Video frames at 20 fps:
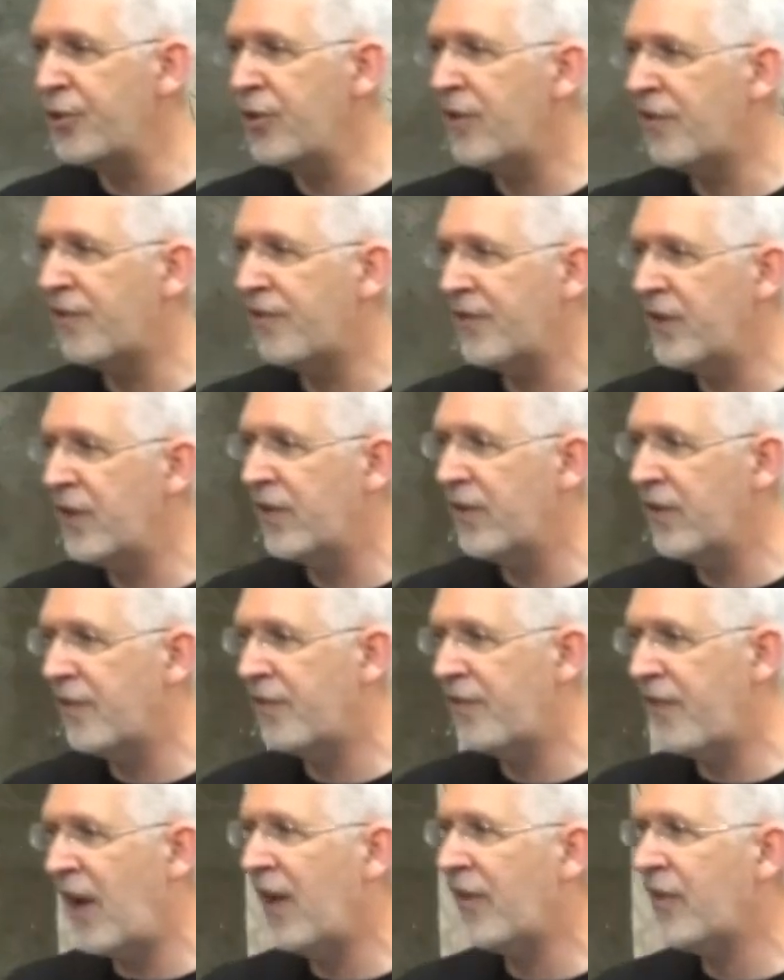the, the, the,
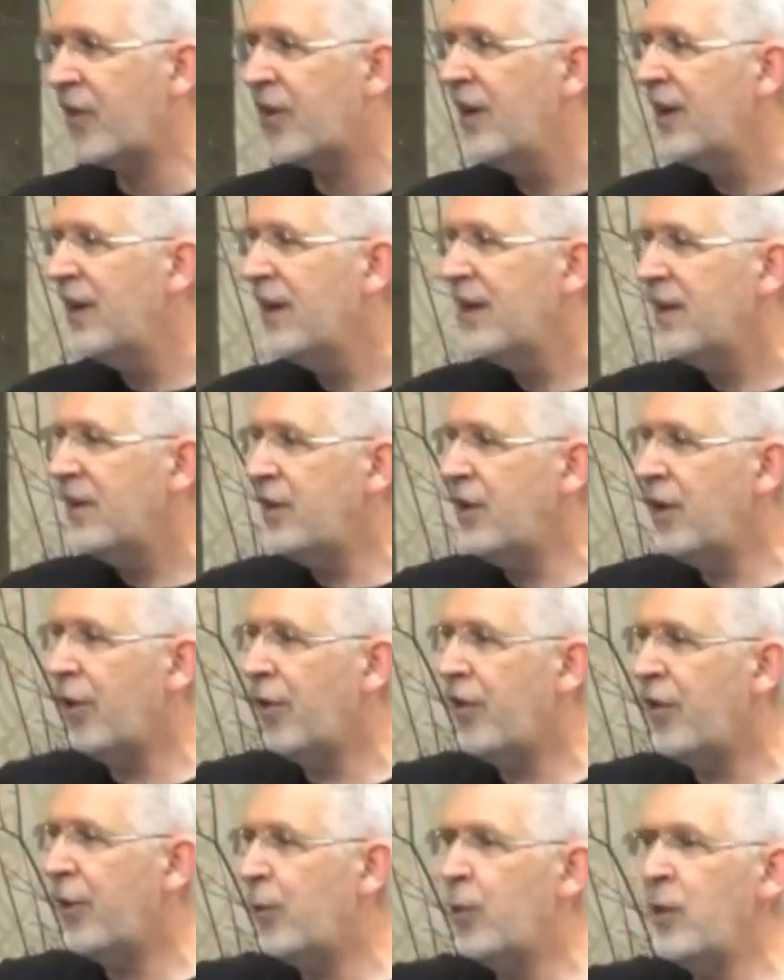Father, you know,
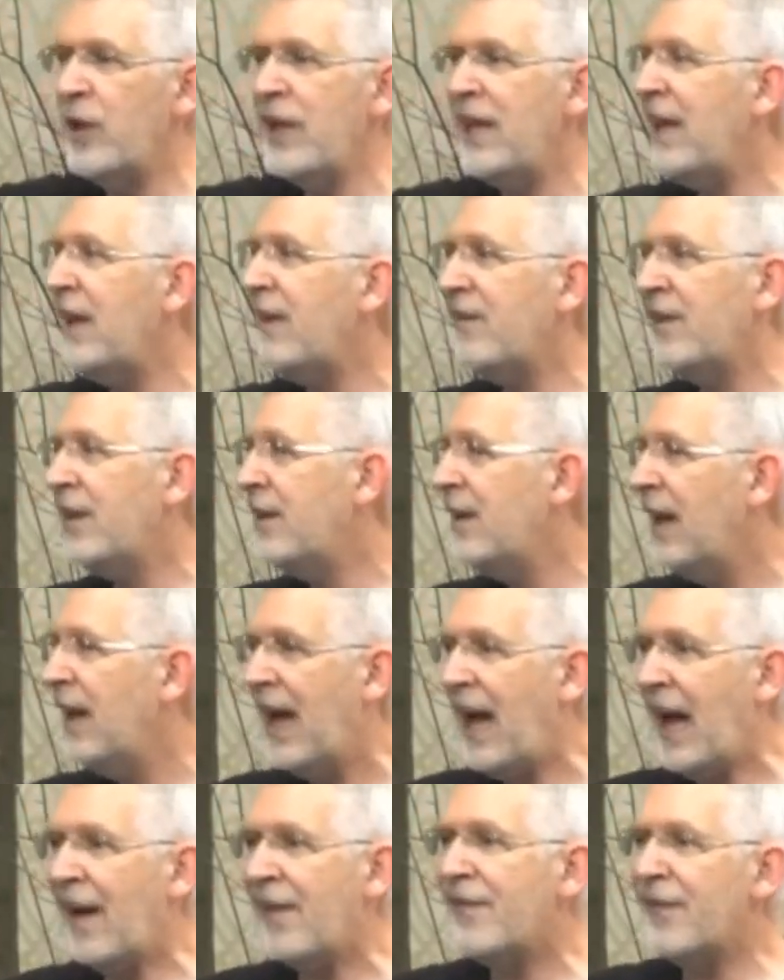that we even
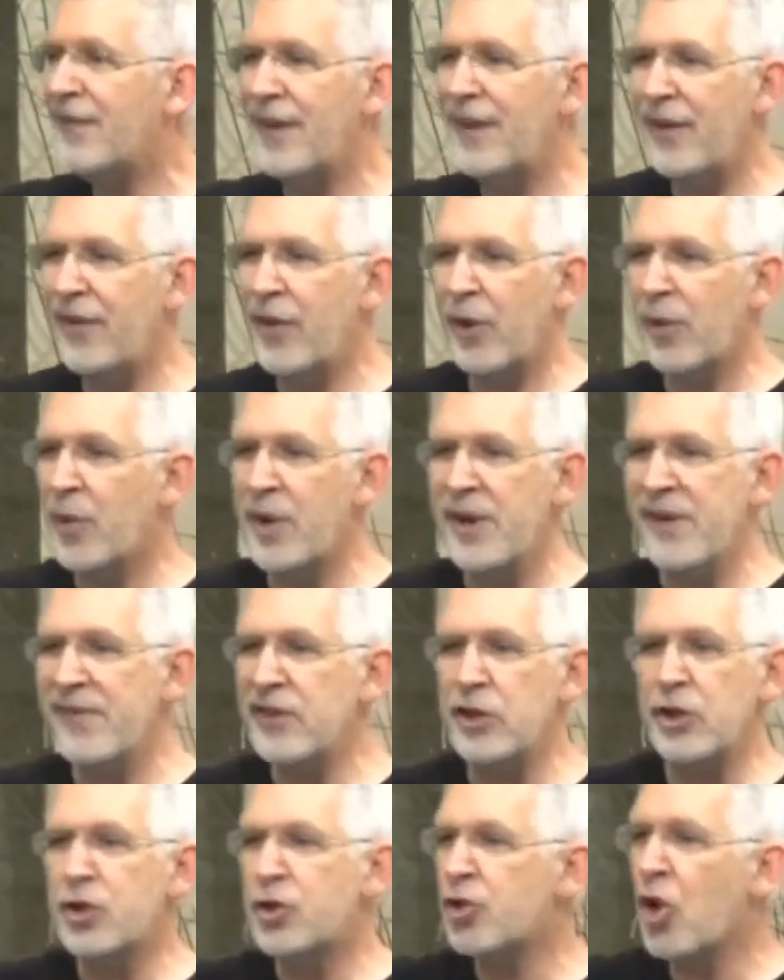have, that we're
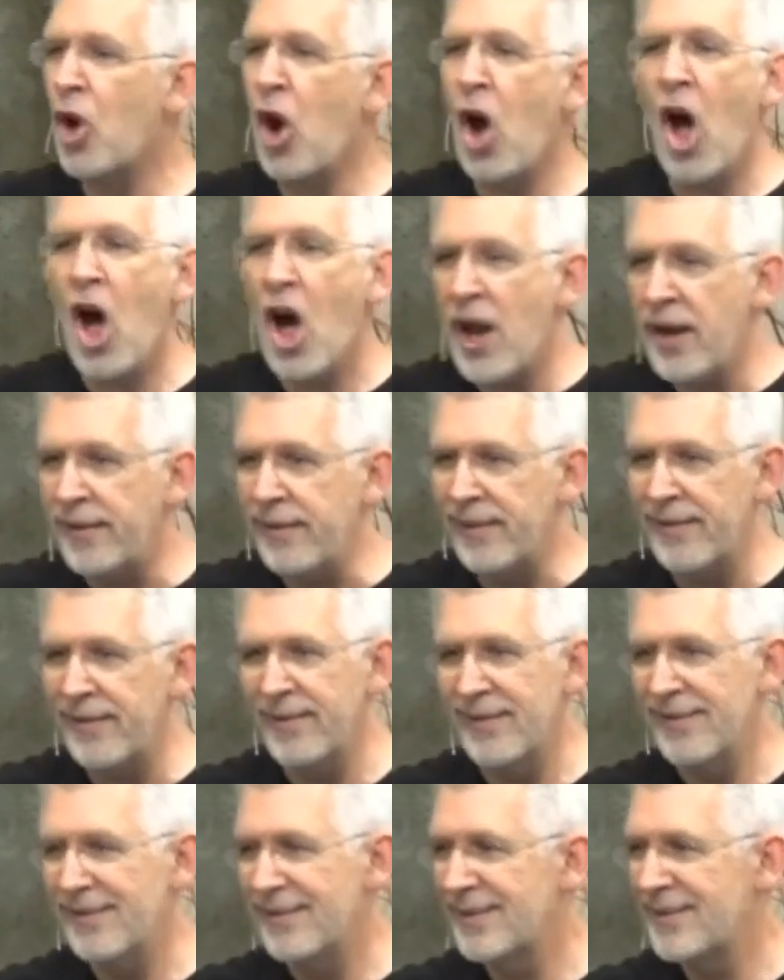even drawn
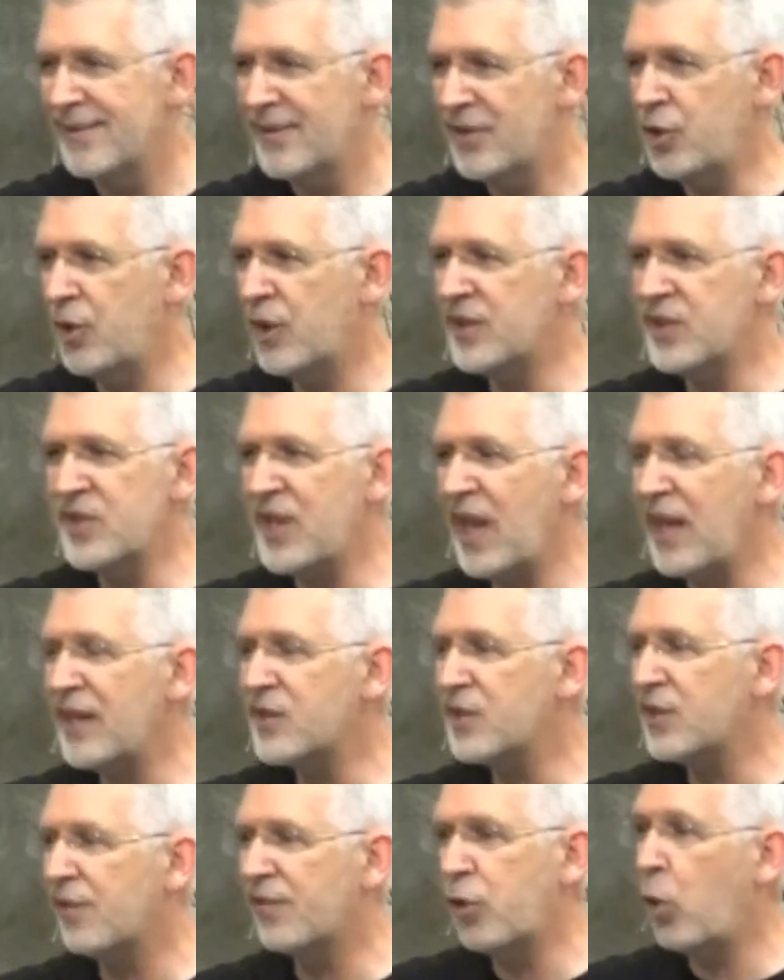to a
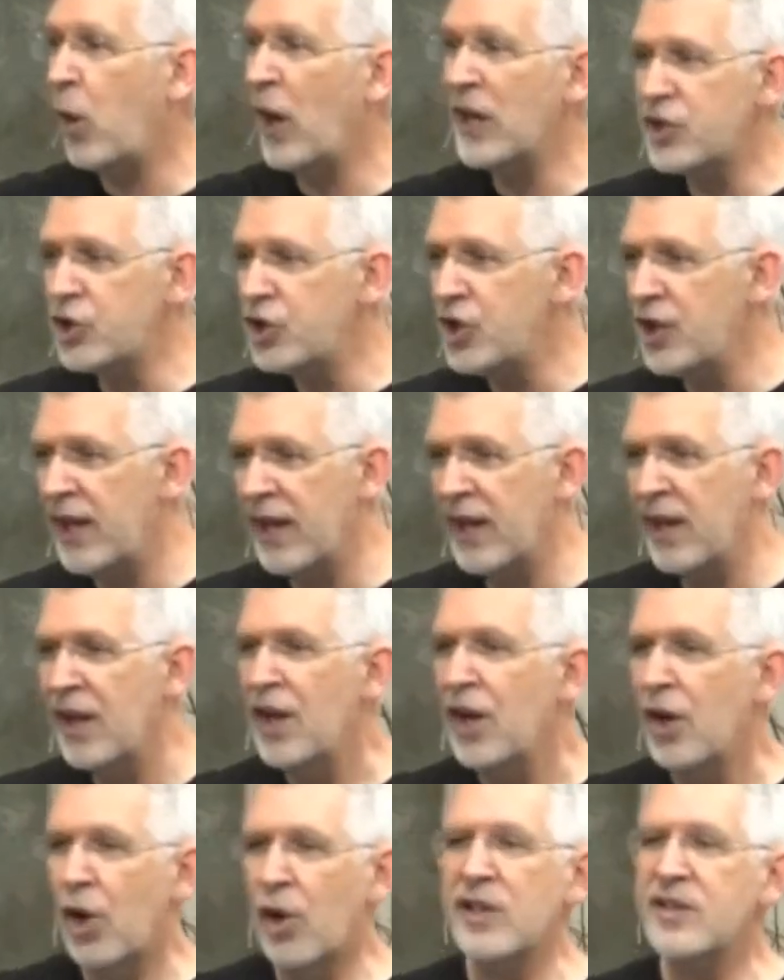sense of questioning
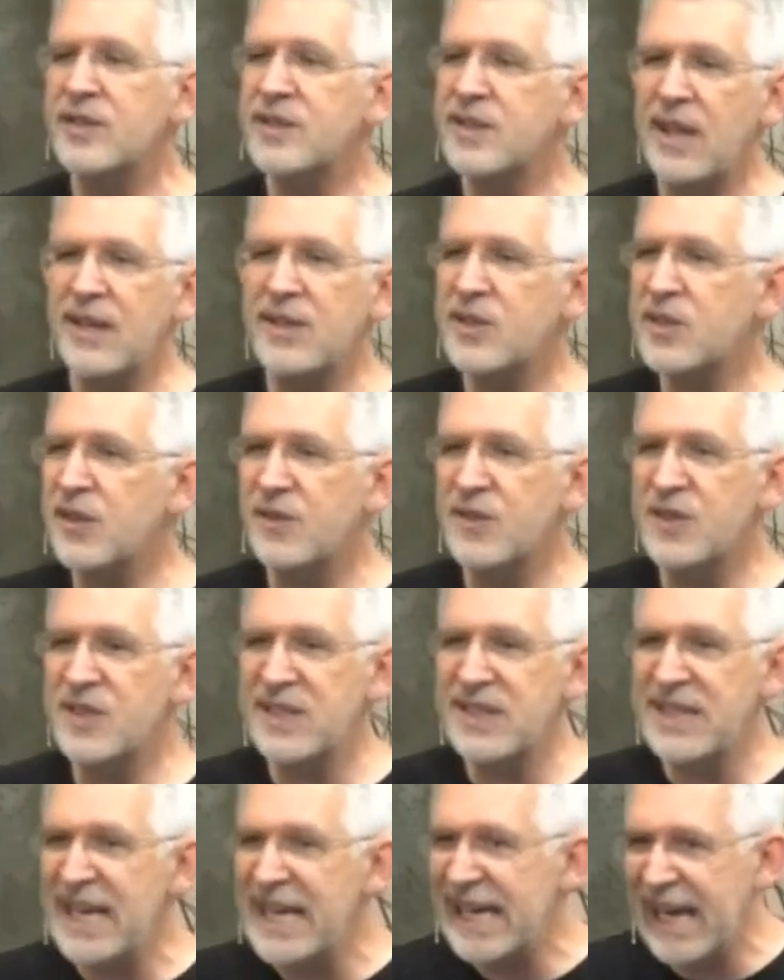or a sense of
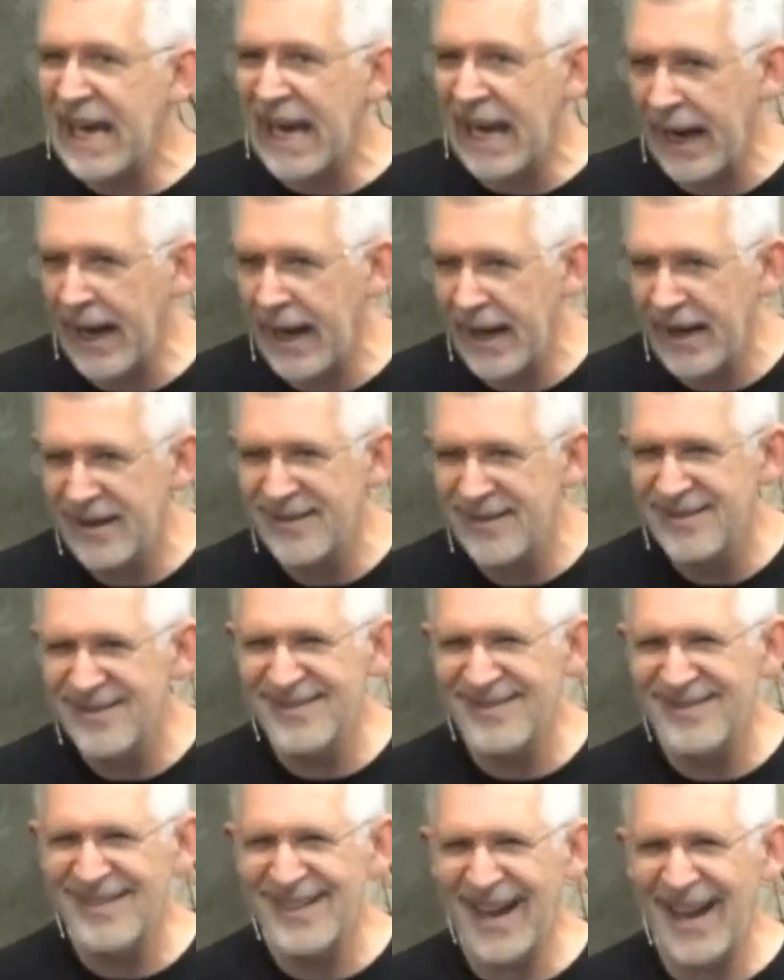seeking.
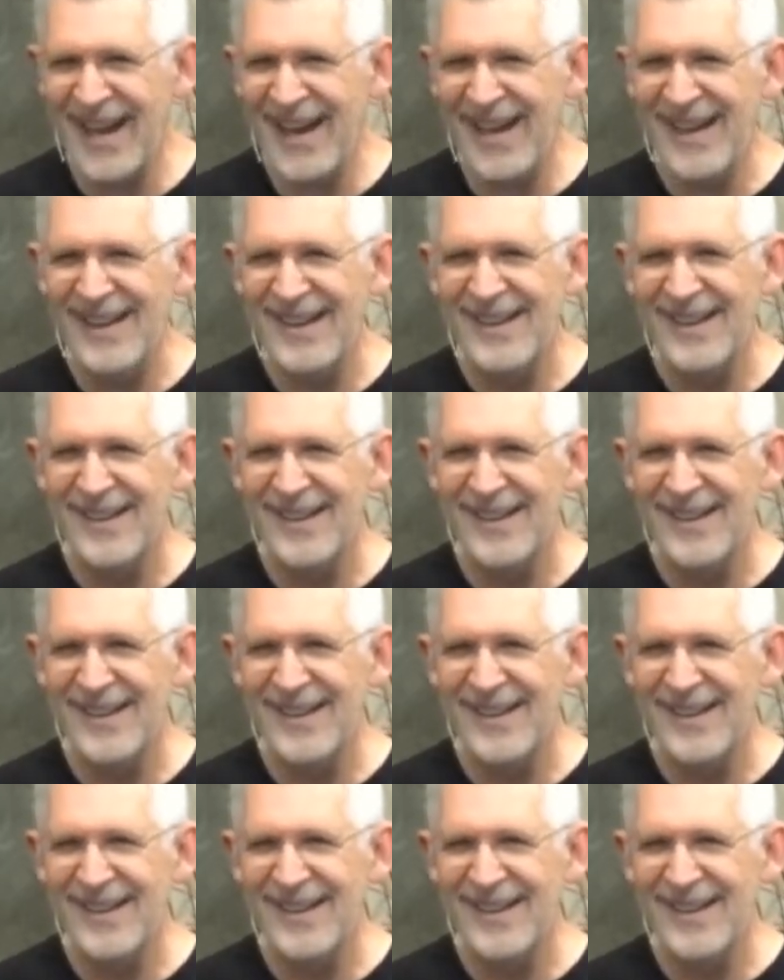Okay?